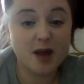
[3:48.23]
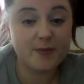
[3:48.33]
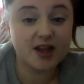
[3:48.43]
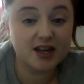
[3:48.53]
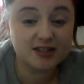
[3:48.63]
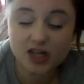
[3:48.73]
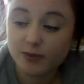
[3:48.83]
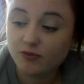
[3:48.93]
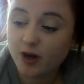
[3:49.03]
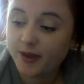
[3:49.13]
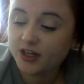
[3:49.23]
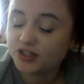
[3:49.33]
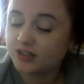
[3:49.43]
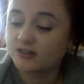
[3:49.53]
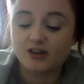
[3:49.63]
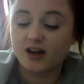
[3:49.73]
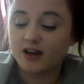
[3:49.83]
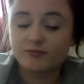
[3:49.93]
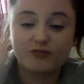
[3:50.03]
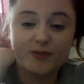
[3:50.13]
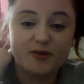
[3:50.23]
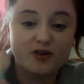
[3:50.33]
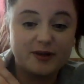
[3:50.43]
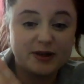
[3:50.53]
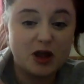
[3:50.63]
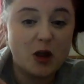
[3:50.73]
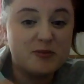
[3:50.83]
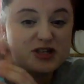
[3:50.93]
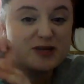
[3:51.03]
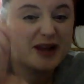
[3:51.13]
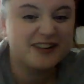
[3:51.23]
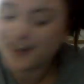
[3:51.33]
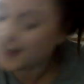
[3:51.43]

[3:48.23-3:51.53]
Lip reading: behind type of rubbish. Sorry, I'm ripping off the OMG band.